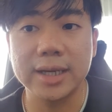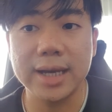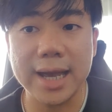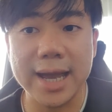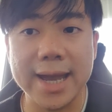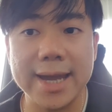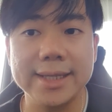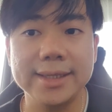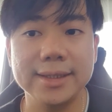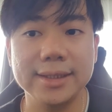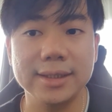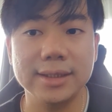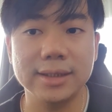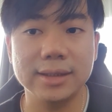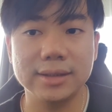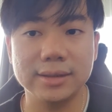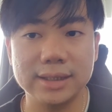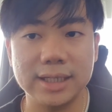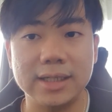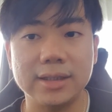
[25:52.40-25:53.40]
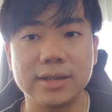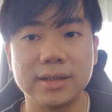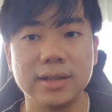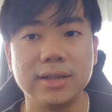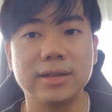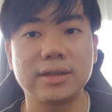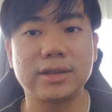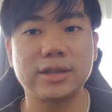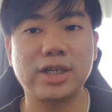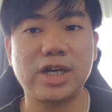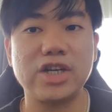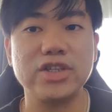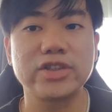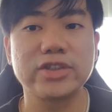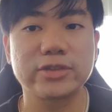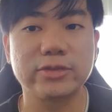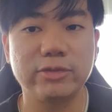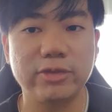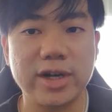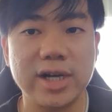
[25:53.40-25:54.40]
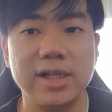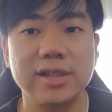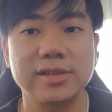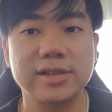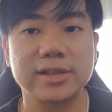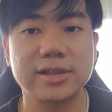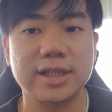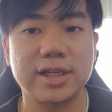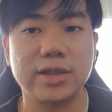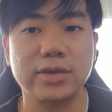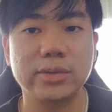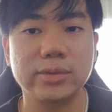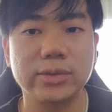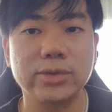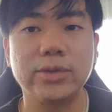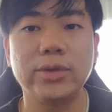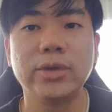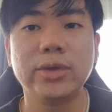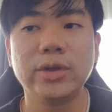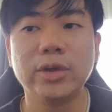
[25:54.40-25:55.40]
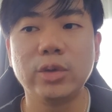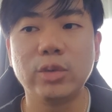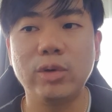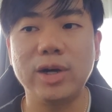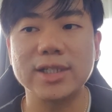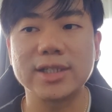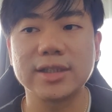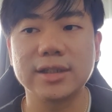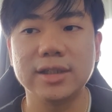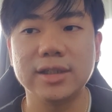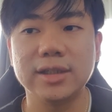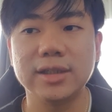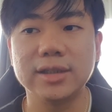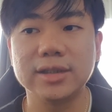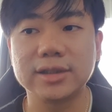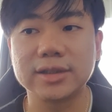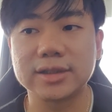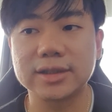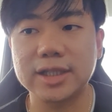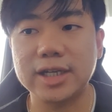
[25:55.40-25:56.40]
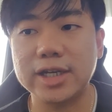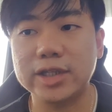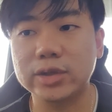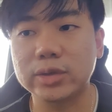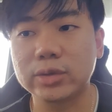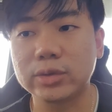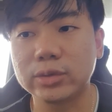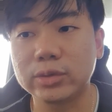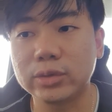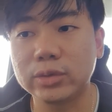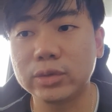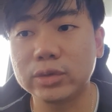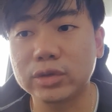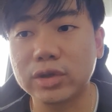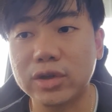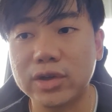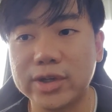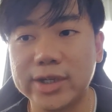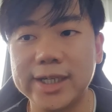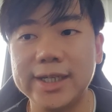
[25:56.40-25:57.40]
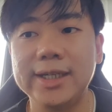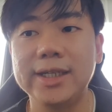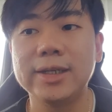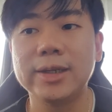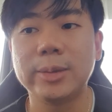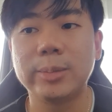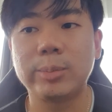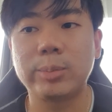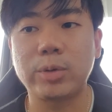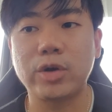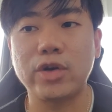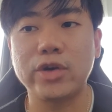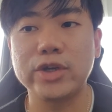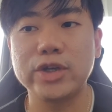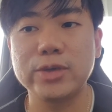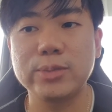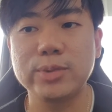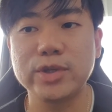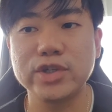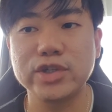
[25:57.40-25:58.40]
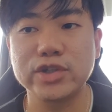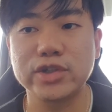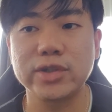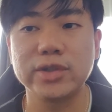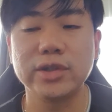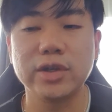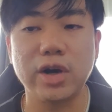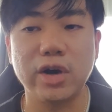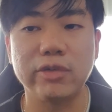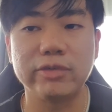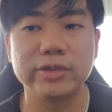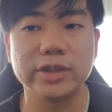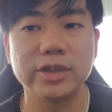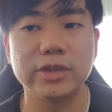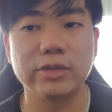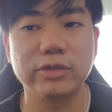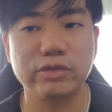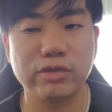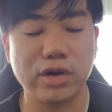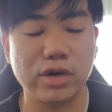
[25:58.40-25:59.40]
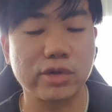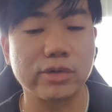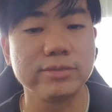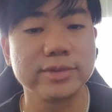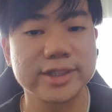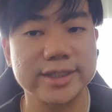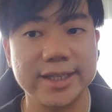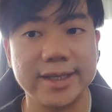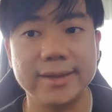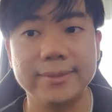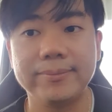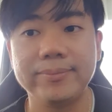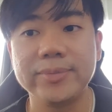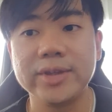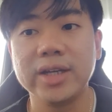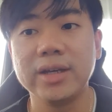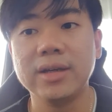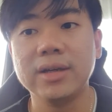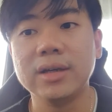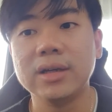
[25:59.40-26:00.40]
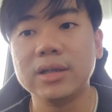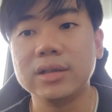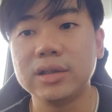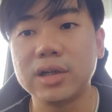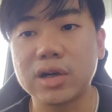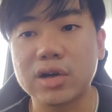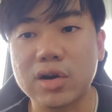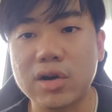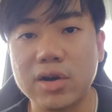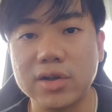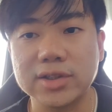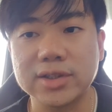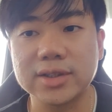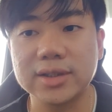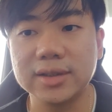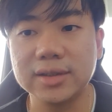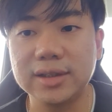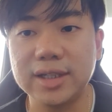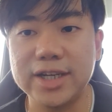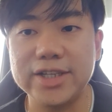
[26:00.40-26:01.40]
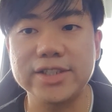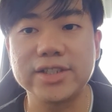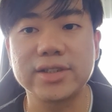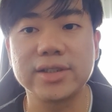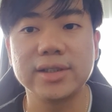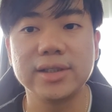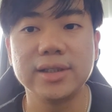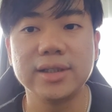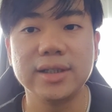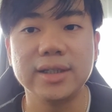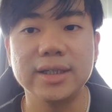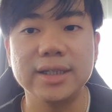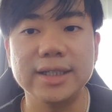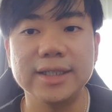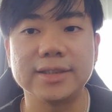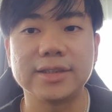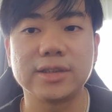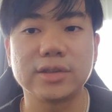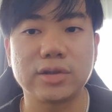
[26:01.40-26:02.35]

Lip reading: and that the Transvaal Statute was a statutory prohibition of the forum state. The court reached its